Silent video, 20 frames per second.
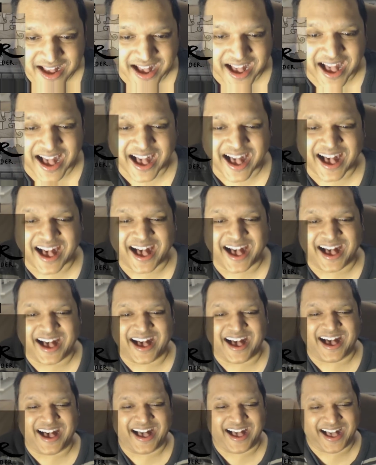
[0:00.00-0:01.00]

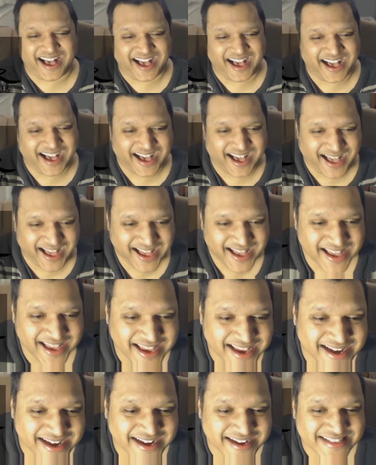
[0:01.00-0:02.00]

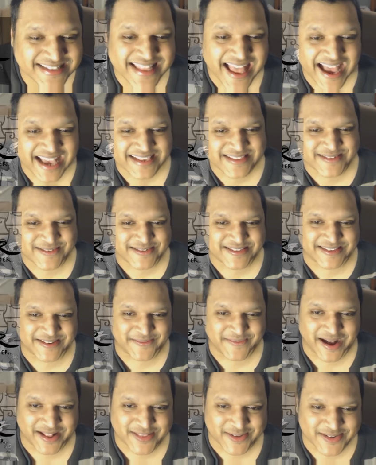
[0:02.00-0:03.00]
That is
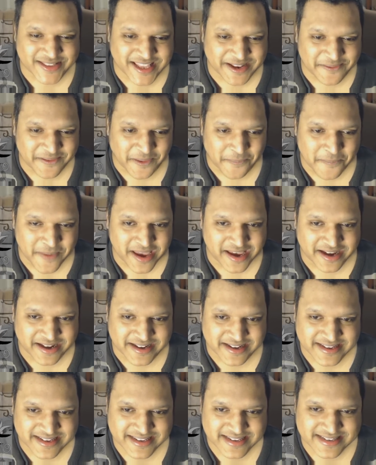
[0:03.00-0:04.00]
awesome. I thought they'd admit
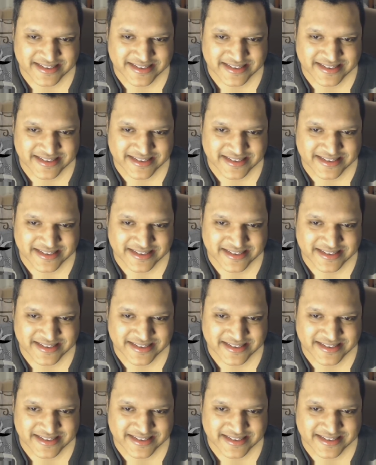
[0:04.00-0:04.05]
her.